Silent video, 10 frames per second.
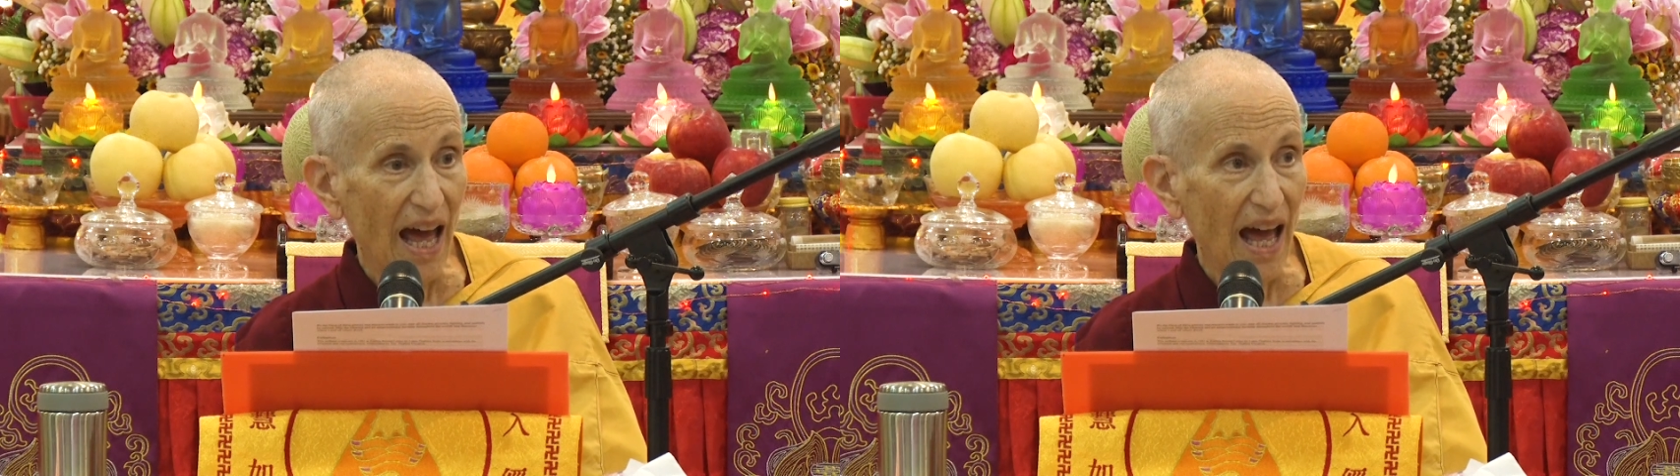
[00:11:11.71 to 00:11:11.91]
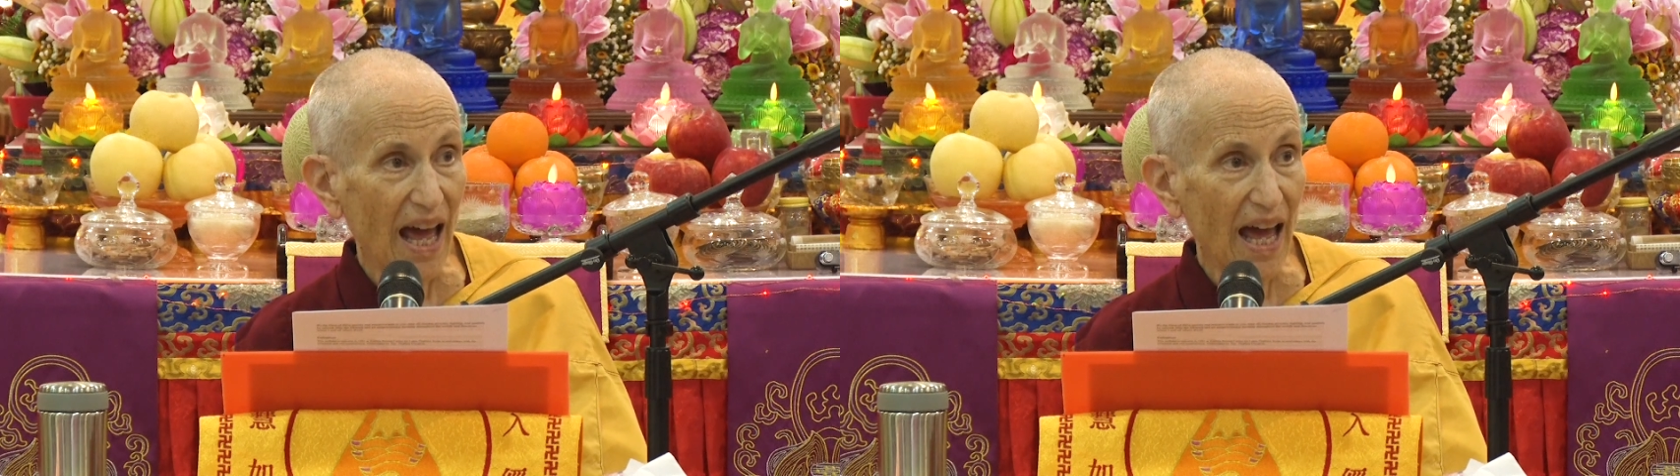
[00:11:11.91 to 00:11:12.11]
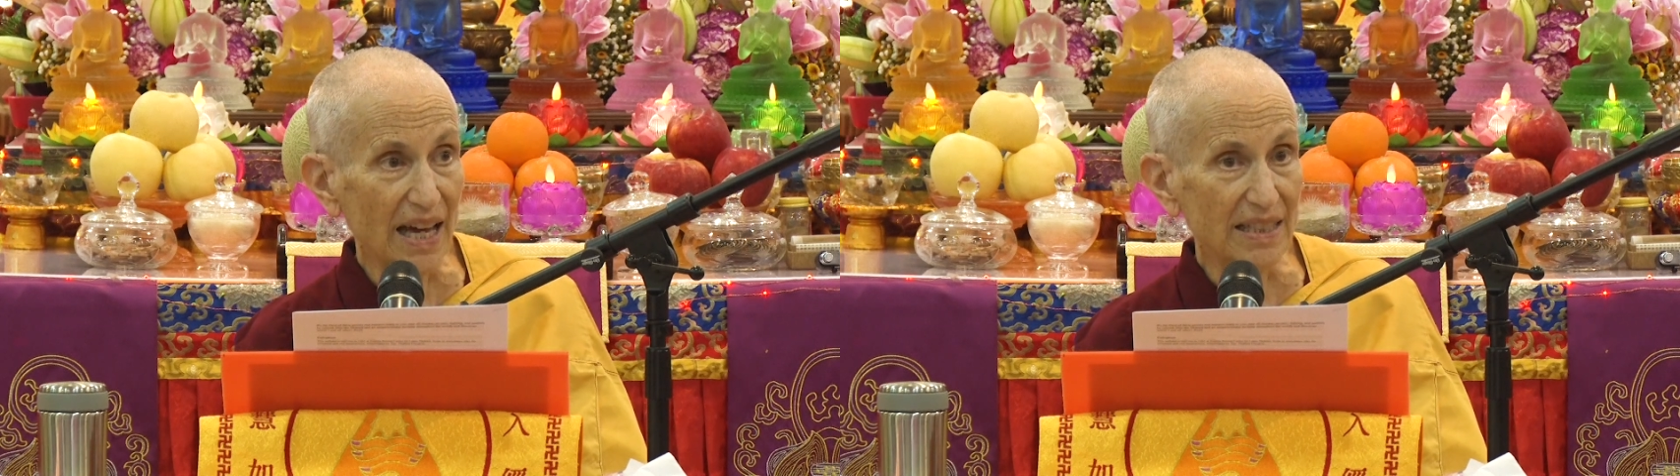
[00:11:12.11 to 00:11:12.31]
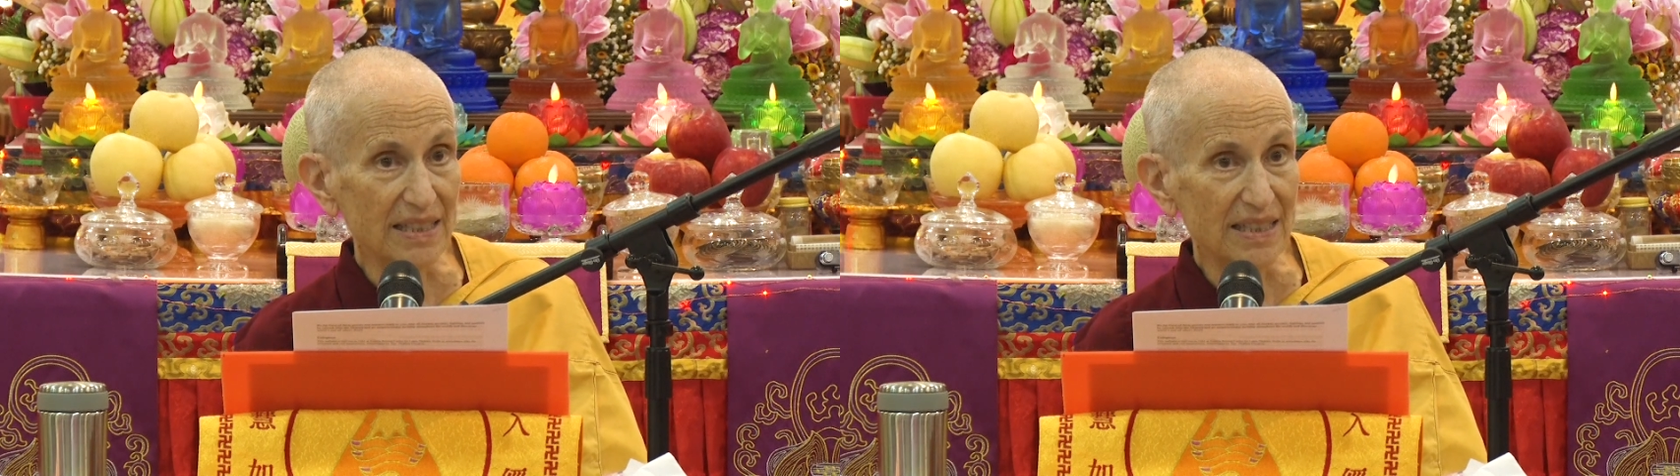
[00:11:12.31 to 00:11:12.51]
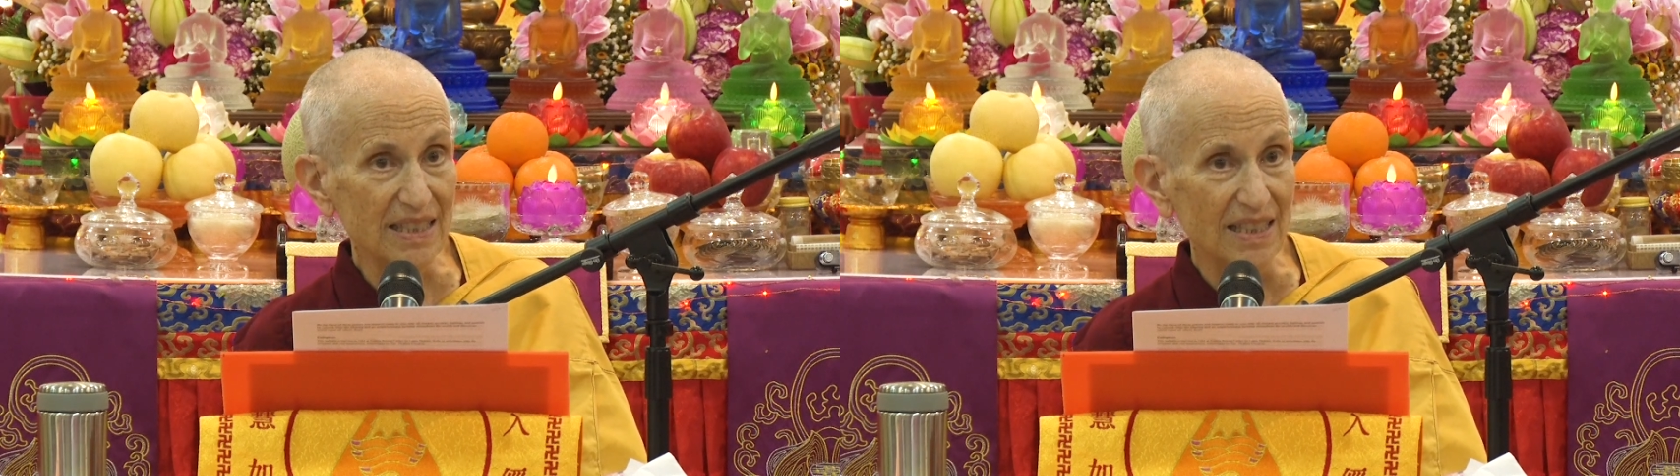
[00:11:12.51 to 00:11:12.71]

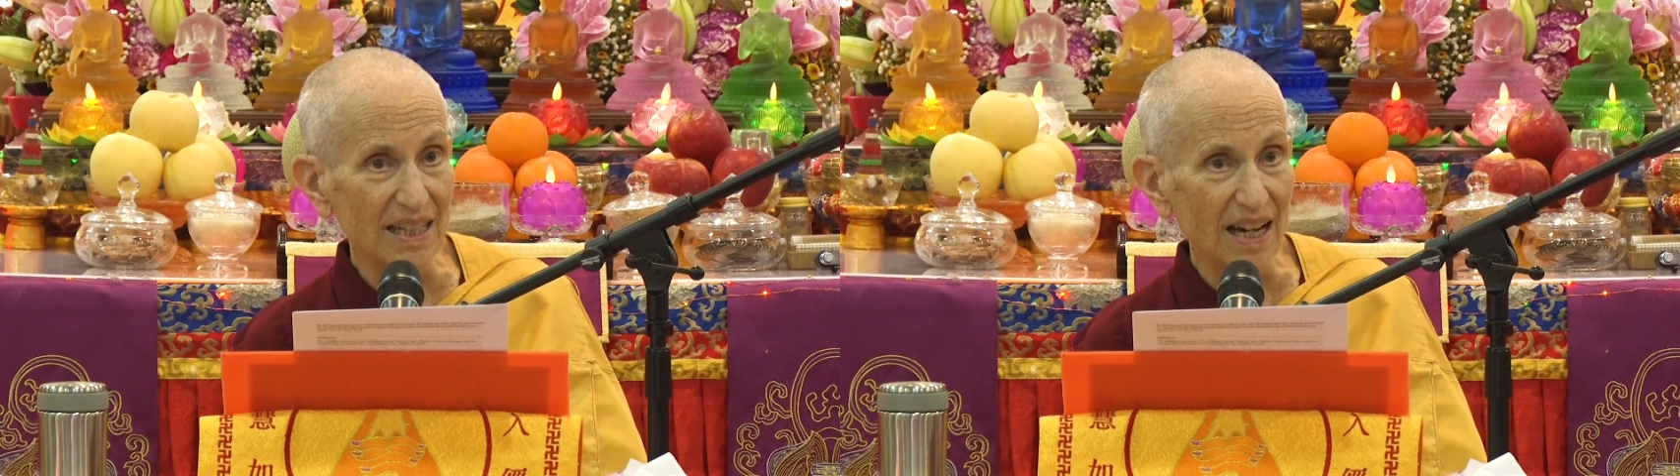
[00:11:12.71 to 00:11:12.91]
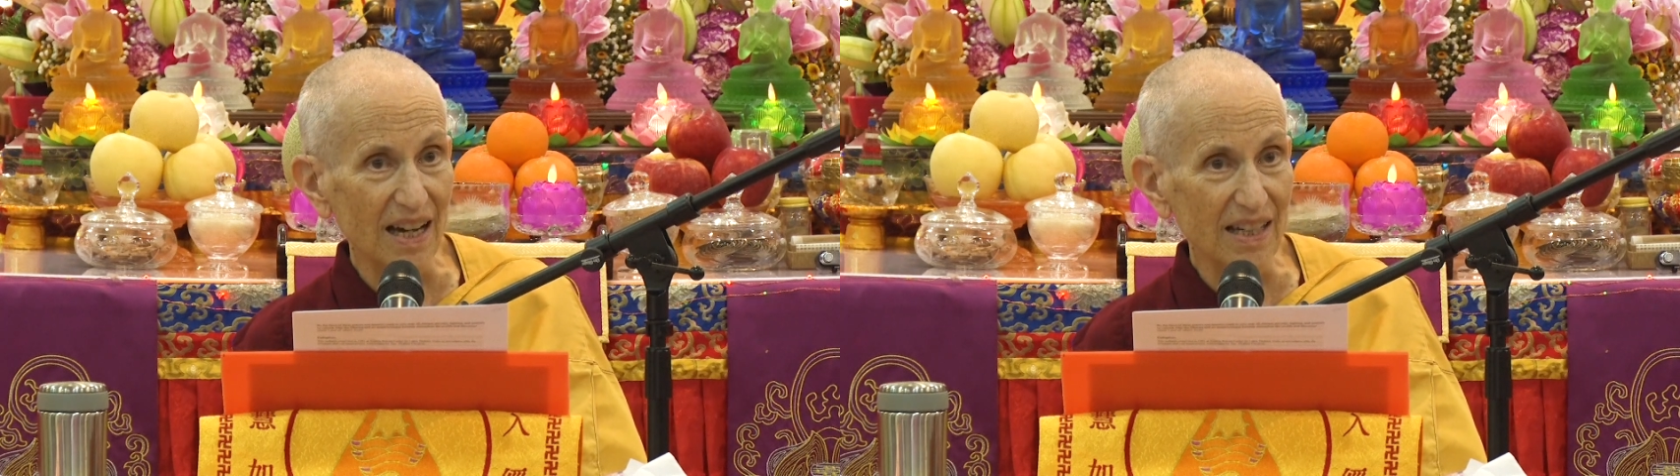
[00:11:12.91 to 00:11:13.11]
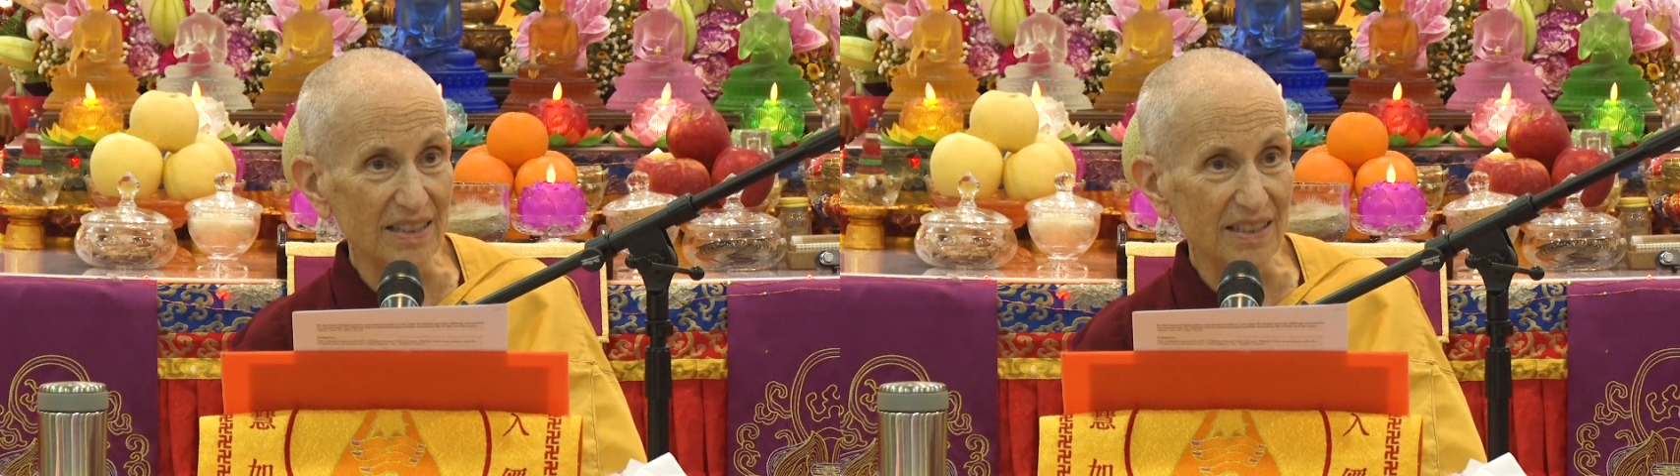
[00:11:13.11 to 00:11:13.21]
and I